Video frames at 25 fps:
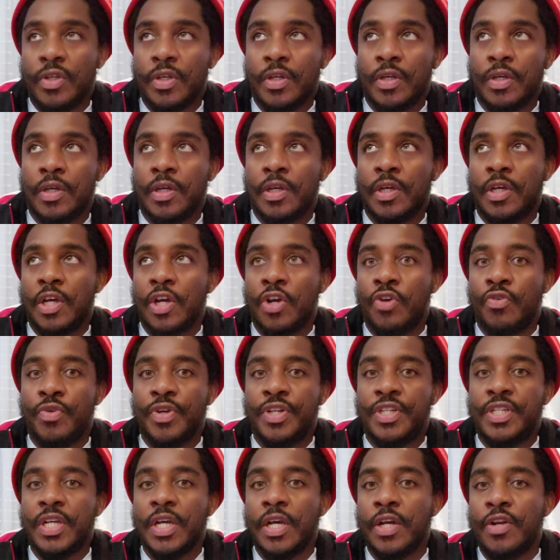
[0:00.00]
a
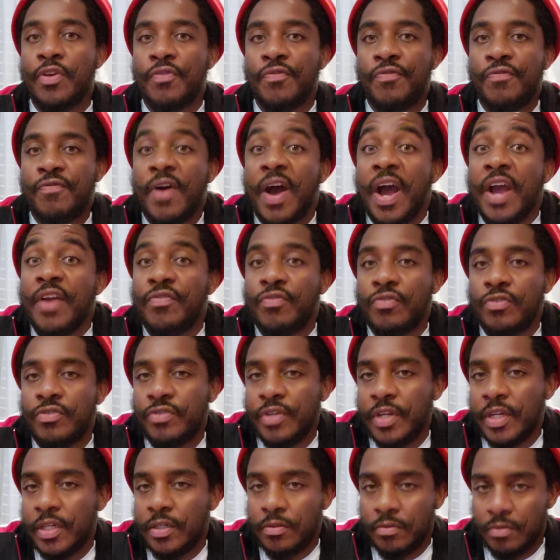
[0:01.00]
return of
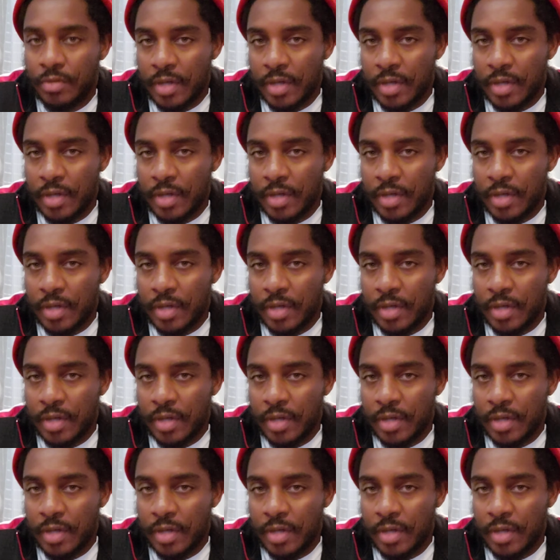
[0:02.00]
500,